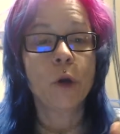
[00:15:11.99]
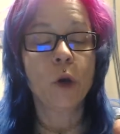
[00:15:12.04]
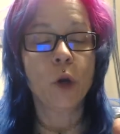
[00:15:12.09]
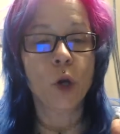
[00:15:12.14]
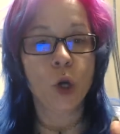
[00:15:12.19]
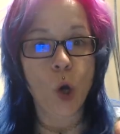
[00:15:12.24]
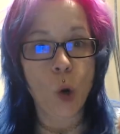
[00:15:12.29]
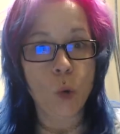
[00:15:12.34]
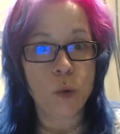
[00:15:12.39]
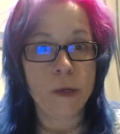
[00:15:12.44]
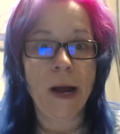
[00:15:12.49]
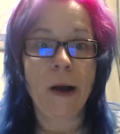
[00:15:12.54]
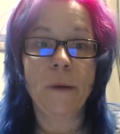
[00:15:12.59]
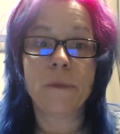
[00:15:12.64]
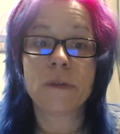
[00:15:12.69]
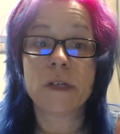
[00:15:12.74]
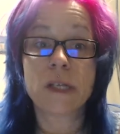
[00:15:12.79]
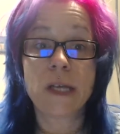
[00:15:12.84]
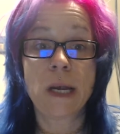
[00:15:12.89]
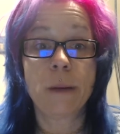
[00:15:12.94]
go down
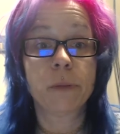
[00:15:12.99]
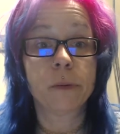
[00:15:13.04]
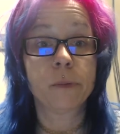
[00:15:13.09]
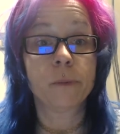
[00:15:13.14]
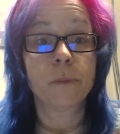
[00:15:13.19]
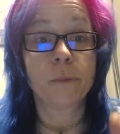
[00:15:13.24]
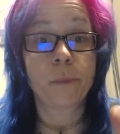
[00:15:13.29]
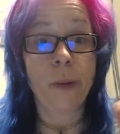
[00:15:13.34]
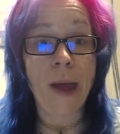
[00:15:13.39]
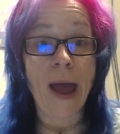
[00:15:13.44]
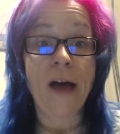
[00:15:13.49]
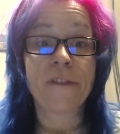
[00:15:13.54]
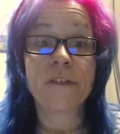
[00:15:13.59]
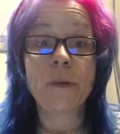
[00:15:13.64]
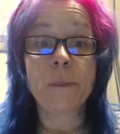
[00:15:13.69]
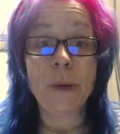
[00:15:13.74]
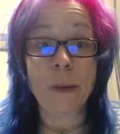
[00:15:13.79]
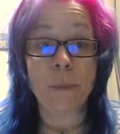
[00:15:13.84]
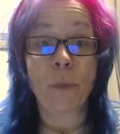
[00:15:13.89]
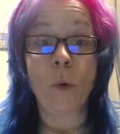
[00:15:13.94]
the same path that
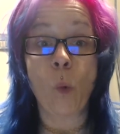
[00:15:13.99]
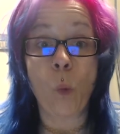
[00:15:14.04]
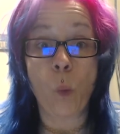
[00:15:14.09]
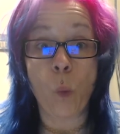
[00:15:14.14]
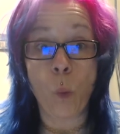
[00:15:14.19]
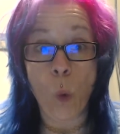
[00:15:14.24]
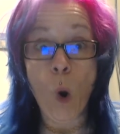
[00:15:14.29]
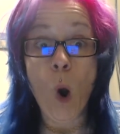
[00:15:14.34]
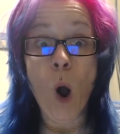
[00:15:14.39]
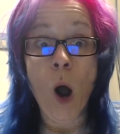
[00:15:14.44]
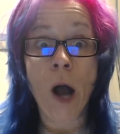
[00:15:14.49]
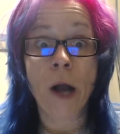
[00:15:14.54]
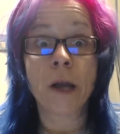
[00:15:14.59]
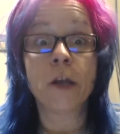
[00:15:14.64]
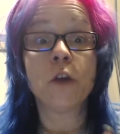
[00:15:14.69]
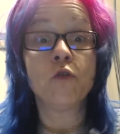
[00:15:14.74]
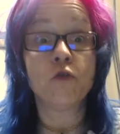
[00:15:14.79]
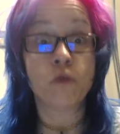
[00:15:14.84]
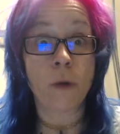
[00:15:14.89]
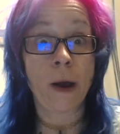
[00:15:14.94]
people walk.
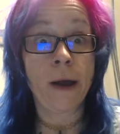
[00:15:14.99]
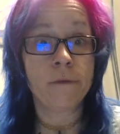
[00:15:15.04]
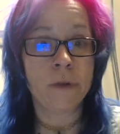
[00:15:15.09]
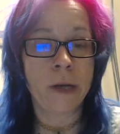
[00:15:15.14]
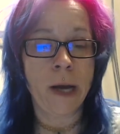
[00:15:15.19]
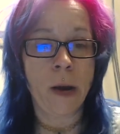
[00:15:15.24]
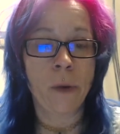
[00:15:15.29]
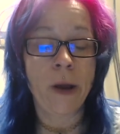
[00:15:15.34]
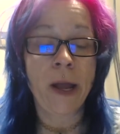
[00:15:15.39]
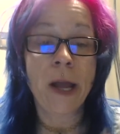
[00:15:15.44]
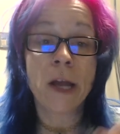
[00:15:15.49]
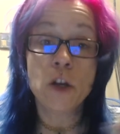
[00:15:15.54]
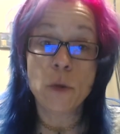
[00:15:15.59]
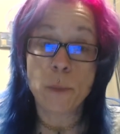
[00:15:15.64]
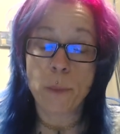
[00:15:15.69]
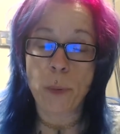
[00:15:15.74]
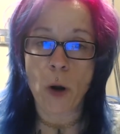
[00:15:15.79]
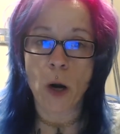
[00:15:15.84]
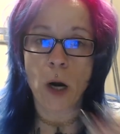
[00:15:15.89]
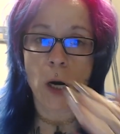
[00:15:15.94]
You drive down it and you
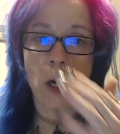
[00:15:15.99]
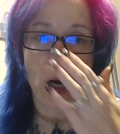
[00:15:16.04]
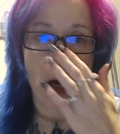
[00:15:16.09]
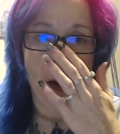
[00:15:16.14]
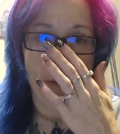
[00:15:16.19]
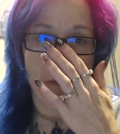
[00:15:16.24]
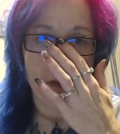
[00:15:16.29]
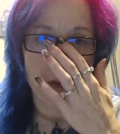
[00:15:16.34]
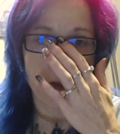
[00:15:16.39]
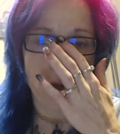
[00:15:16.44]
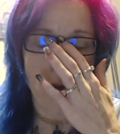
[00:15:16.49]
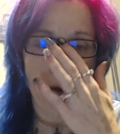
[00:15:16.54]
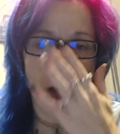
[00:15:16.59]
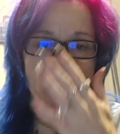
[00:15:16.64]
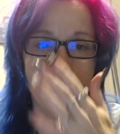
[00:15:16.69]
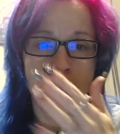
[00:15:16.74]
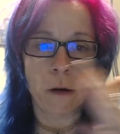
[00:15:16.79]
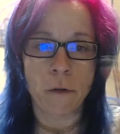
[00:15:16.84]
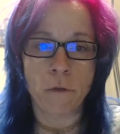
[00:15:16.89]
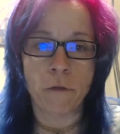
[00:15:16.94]
park on the
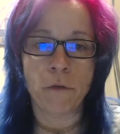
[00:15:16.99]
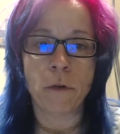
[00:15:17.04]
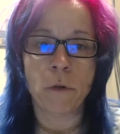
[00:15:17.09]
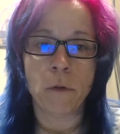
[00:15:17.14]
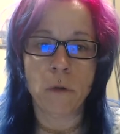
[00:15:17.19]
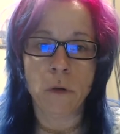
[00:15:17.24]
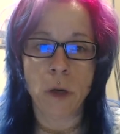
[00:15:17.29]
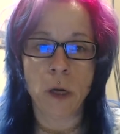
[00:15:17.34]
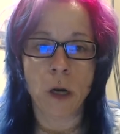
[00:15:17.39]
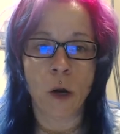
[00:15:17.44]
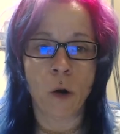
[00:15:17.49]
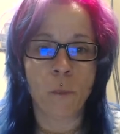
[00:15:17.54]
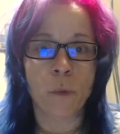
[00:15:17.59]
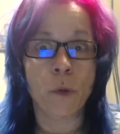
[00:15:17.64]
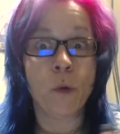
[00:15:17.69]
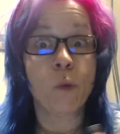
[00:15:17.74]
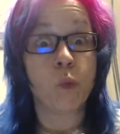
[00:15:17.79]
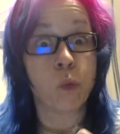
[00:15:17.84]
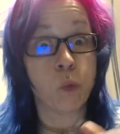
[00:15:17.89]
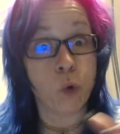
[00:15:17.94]
side of the, you know,
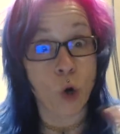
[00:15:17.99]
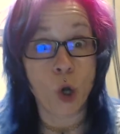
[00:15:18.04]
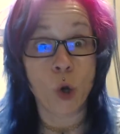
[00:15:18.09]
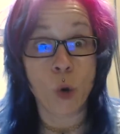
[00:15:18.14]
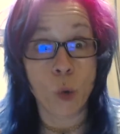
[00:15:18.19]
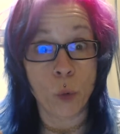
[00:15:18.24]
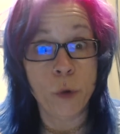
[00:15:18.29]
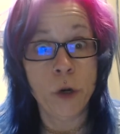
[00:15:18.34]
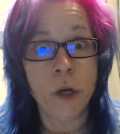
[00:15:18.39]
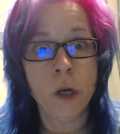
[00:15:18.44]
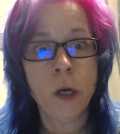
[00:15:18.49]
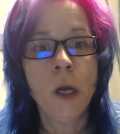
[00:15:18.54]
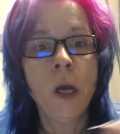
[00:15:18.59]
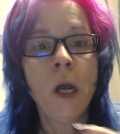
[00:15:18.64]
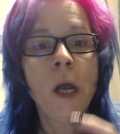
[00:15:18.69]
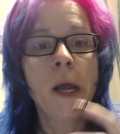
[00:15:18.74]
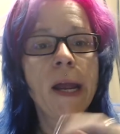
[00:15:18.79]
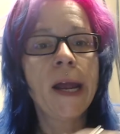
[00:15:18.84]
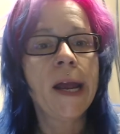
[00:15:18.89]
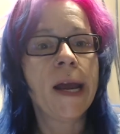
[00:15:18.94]
the road,
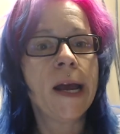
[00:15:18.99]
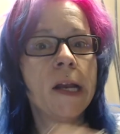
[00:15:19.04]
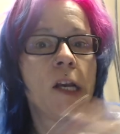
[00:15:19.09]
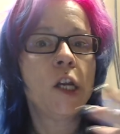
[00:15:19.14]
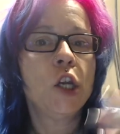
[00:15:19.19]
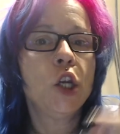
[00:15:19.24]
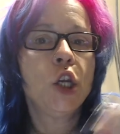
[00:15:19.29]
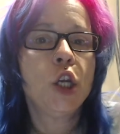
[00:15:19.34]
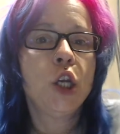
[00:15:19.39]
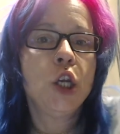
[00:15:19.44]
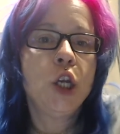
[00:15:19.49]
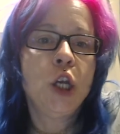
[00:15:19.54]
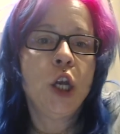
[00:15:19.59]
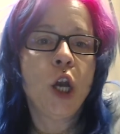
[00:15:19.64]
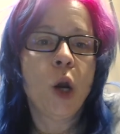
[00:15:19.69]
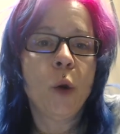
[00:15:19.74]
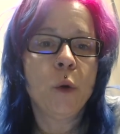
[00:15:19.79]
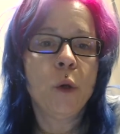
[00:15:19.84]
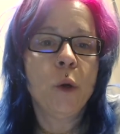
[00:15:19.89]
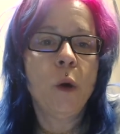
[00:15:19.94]
and, you
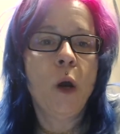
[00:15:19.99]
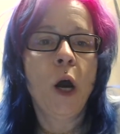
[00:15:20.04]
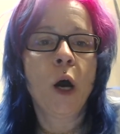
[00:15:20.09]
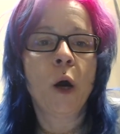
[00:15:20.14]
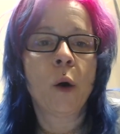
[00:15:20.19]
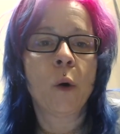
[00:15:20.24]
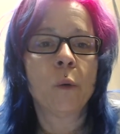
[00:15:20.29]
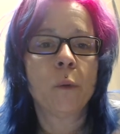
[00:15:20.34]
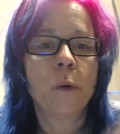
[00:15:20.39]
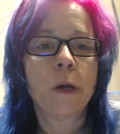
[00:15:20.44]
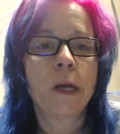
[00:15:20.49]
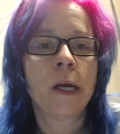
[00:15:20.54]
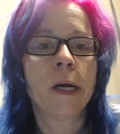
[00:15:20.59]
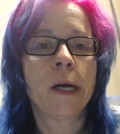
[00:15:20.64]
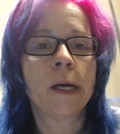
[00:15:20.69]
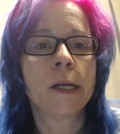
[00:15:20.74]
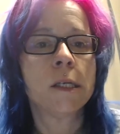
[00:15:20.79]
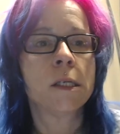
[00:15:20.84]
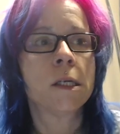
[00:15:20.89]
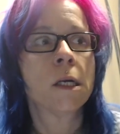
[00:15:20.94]
know, you go.
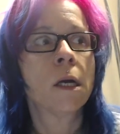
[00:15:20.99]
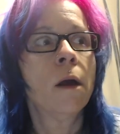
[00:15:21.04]
And